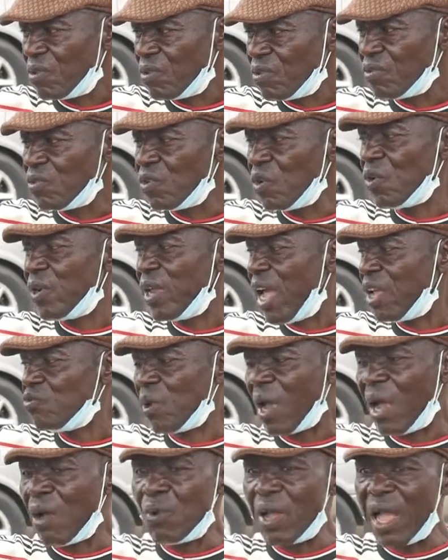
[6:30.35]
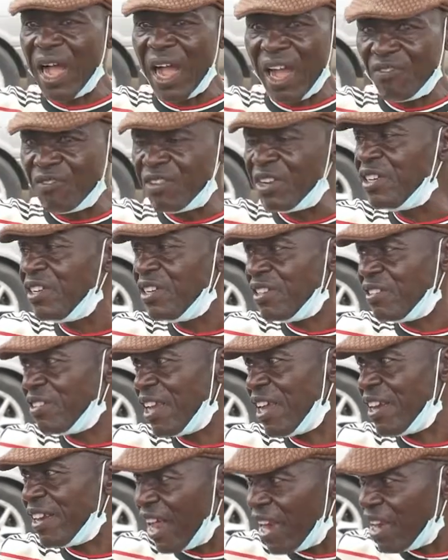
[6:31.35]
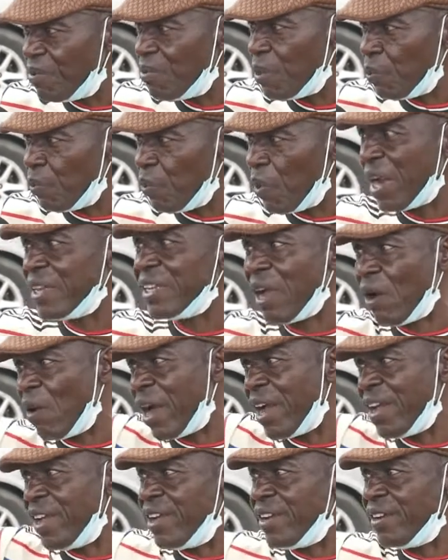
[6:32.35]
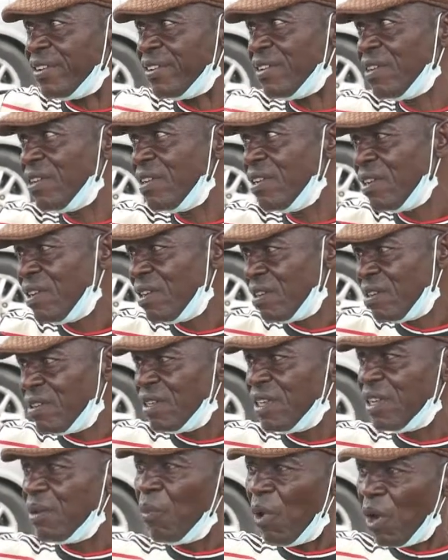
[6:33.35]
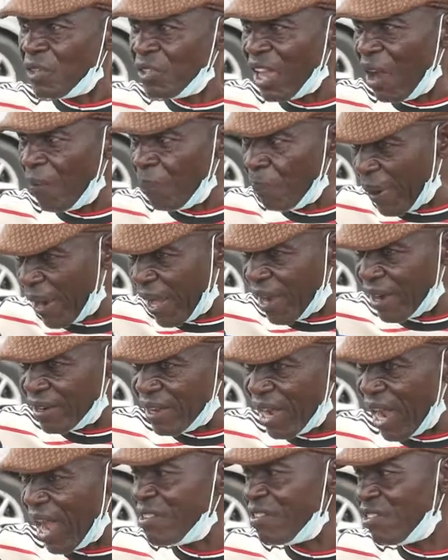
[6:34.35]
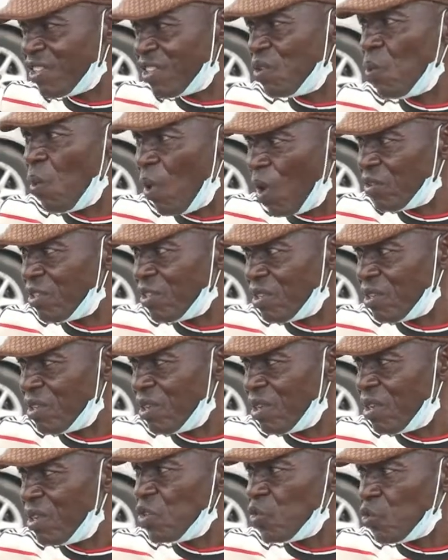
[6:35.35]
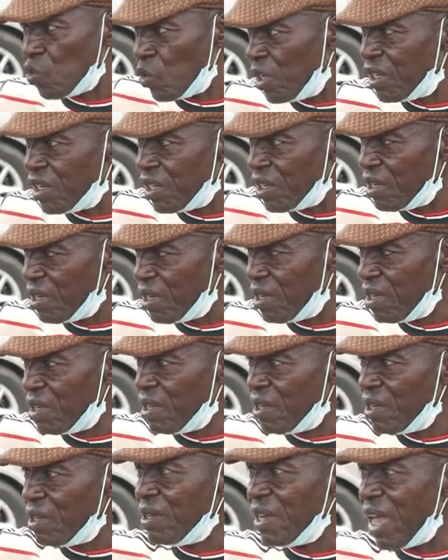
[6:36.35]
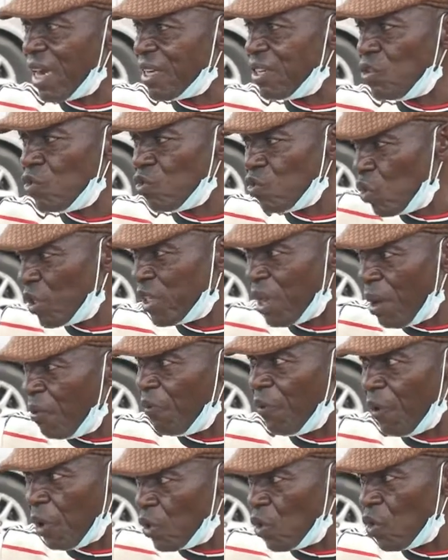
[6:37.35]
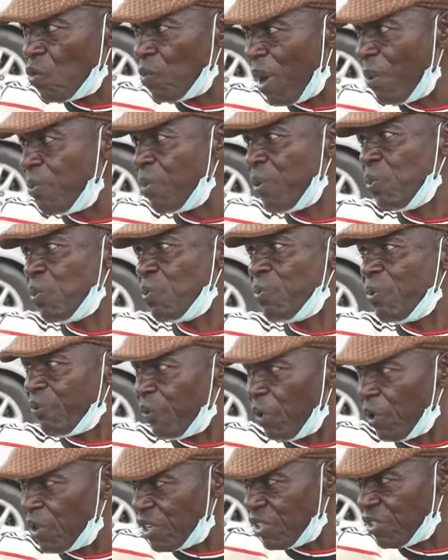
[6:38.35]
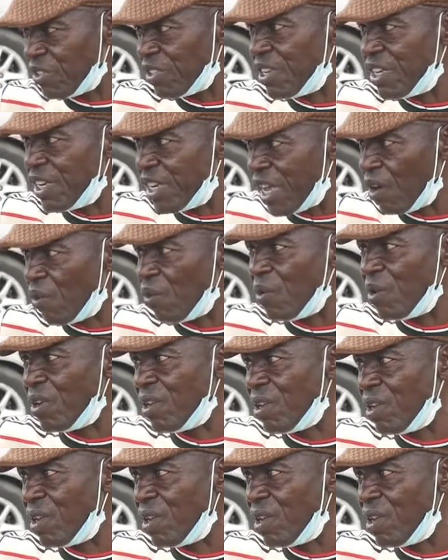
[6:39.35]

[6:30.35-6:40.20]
So that's why we are having these elderly people at our head. They must have planned and see what is suitable for Yoruba people before they say they are going.